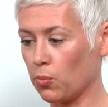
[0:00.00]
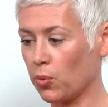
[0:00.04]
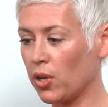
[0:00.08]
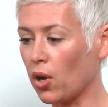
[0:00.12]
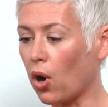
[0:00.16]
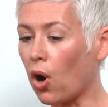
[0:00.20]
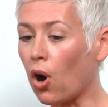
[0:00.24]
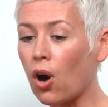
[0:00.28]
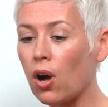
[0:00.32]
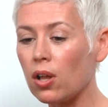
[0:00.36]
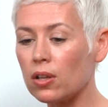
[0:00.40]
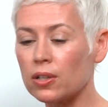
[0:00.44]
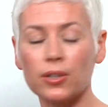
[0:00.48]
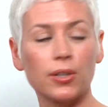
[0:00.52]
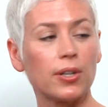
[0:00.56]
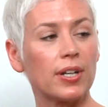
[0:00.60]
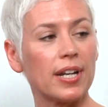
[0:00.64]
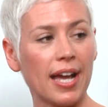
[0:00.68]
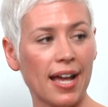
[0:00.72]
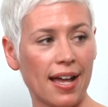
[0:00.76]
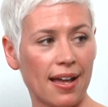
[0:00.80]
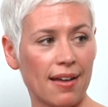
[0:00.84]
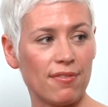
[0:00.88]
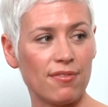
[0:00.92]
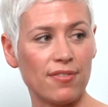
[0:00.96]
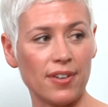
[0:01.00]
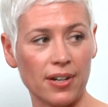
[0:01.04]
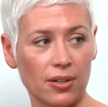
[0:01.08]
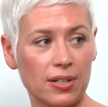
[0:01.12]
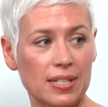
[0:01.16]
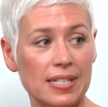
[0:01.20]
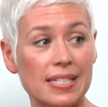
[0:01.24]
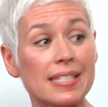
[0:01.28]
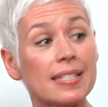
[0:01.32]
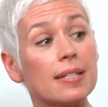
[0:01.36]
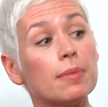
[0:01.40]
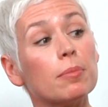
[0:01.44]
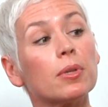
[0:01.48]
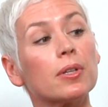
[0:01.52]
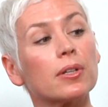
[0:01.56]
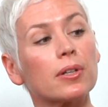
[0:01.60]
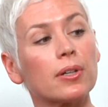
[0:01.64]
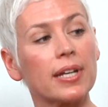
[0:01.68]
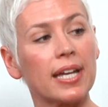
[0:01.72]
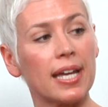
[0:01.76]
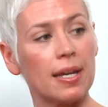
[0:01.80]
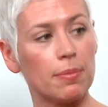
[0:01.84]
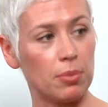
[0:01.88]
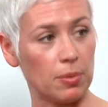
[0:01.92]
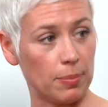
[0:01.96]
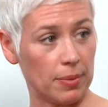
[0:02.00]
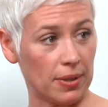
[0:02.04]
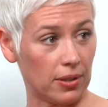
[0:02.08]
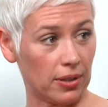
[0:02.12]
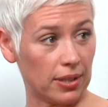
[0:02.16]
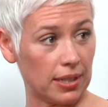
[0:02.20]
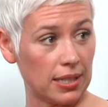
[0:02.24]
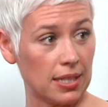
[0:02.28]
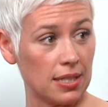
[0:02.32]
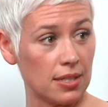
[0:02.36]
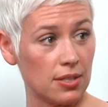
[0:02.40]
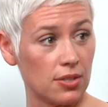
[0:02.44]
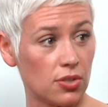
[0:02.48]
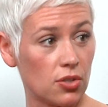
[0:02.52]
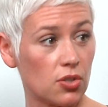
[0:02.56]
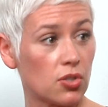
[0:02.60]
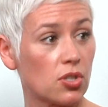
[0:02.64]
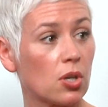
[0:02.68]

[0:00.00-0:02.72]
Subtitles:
we all are going to have very similar capabilities.